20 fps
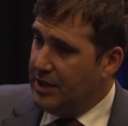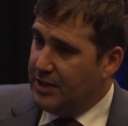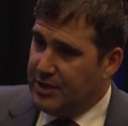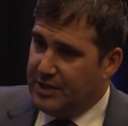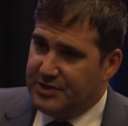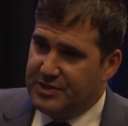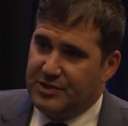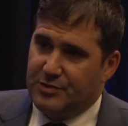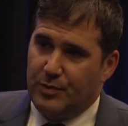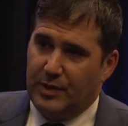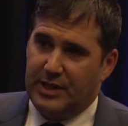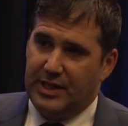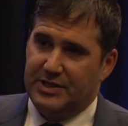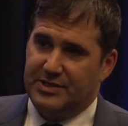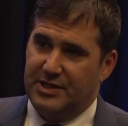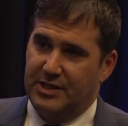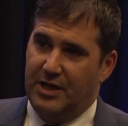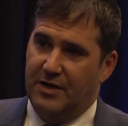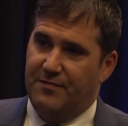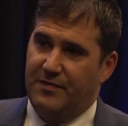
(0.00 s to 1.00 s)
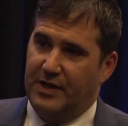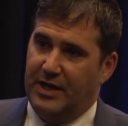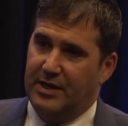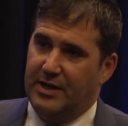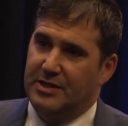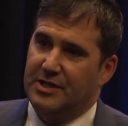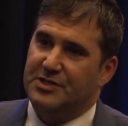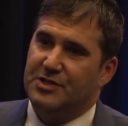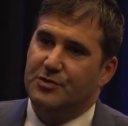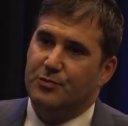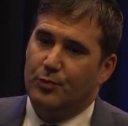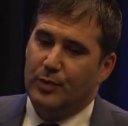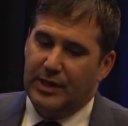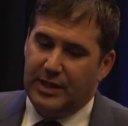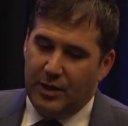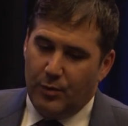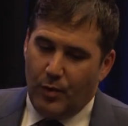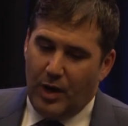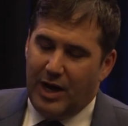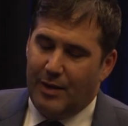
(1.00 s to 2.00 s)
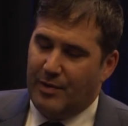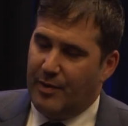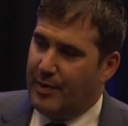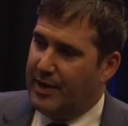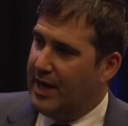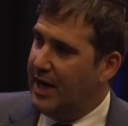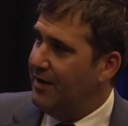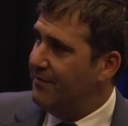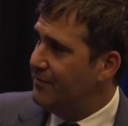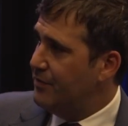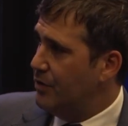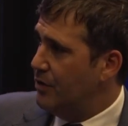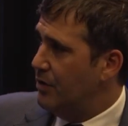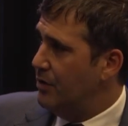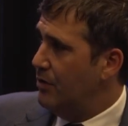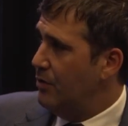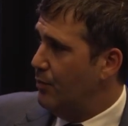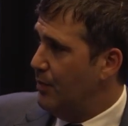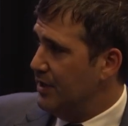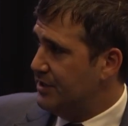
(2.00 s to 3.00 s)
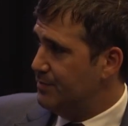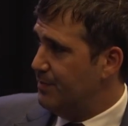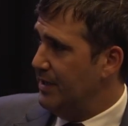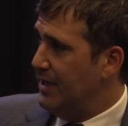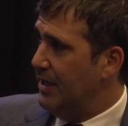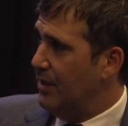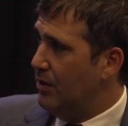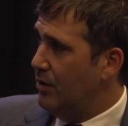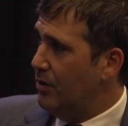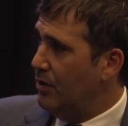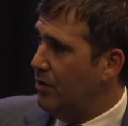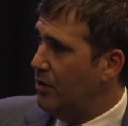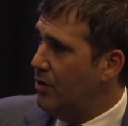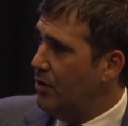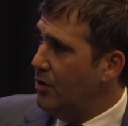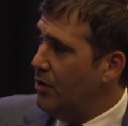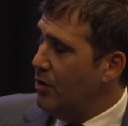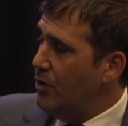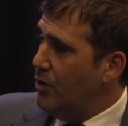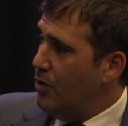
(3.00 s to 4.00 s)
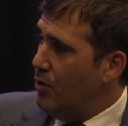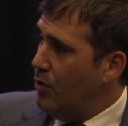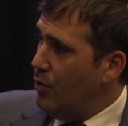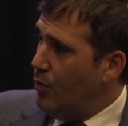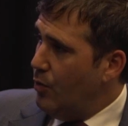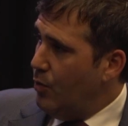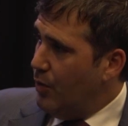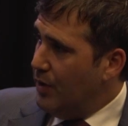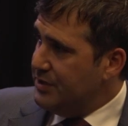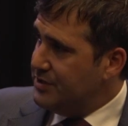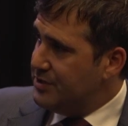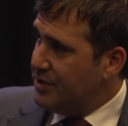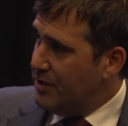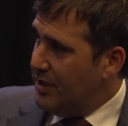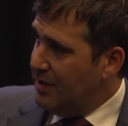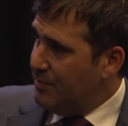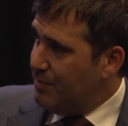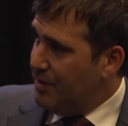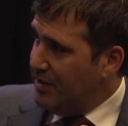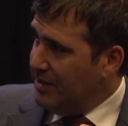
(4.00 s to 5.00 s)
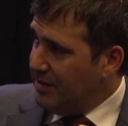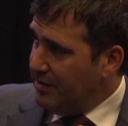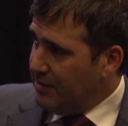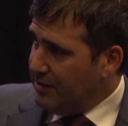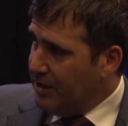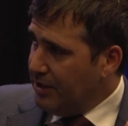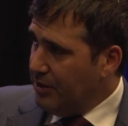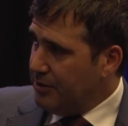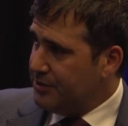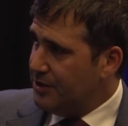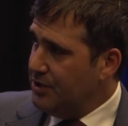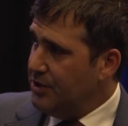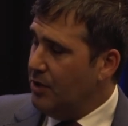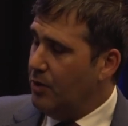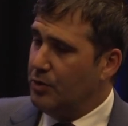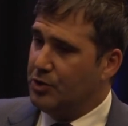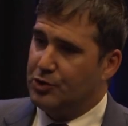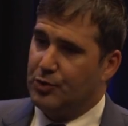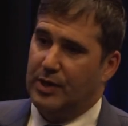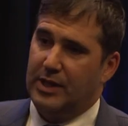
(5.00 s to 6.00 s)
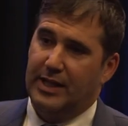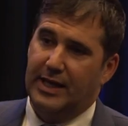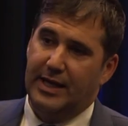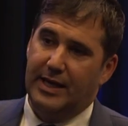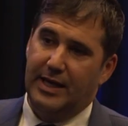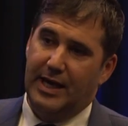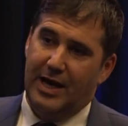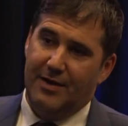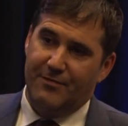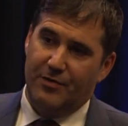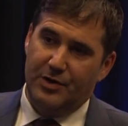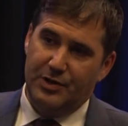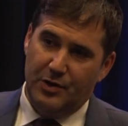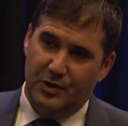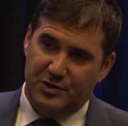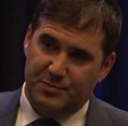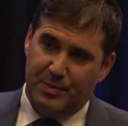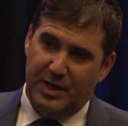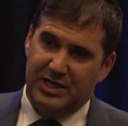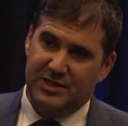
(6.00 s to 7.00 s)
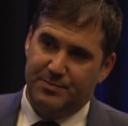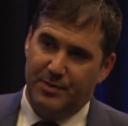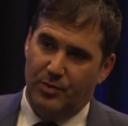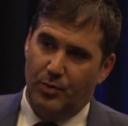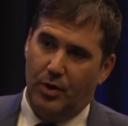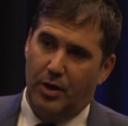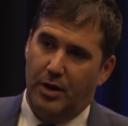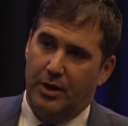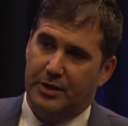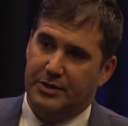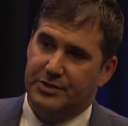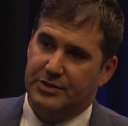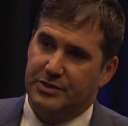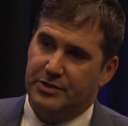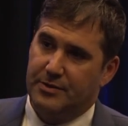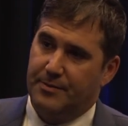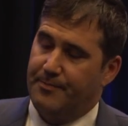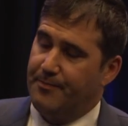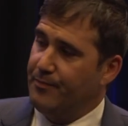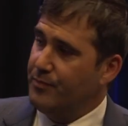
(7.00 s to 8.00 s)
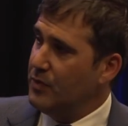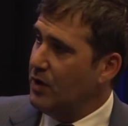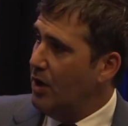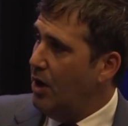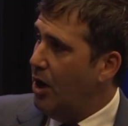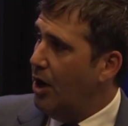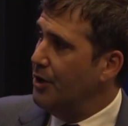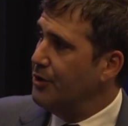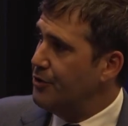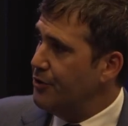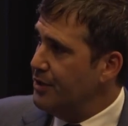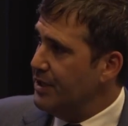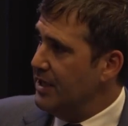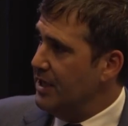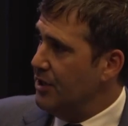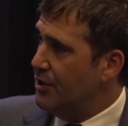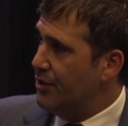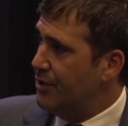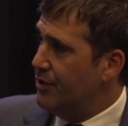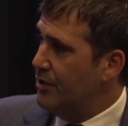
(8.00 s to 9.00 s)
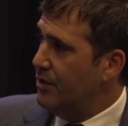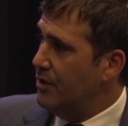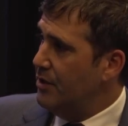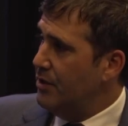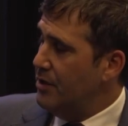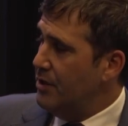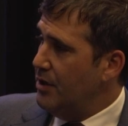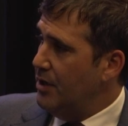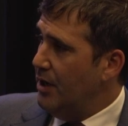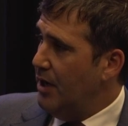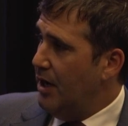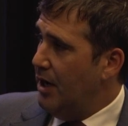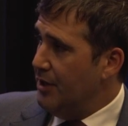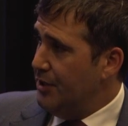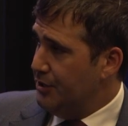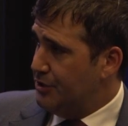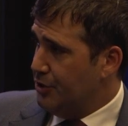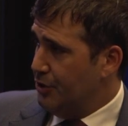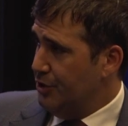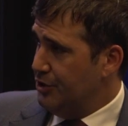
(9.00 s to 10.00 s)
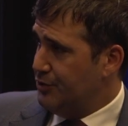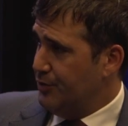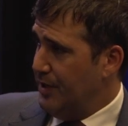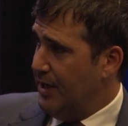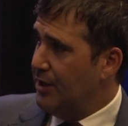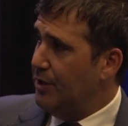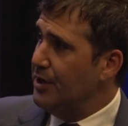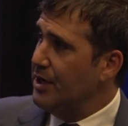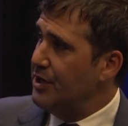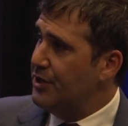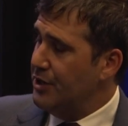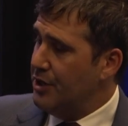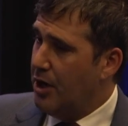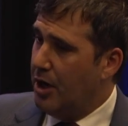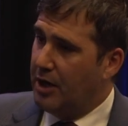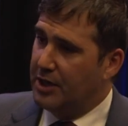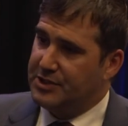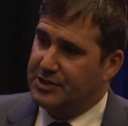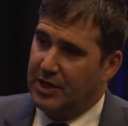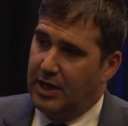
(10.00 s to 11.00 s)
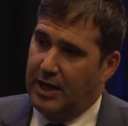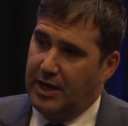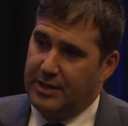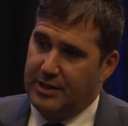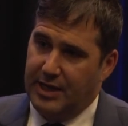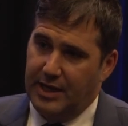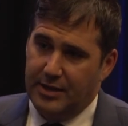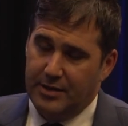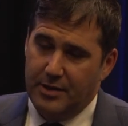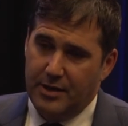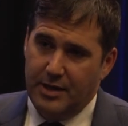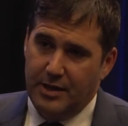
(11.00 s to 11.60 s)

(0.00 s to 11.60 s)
This is really significant, and this is really why we went after Richmond Hill, was there had been little to no drilling ever in those basement rocks underneath the tertiary, underneath the oxide that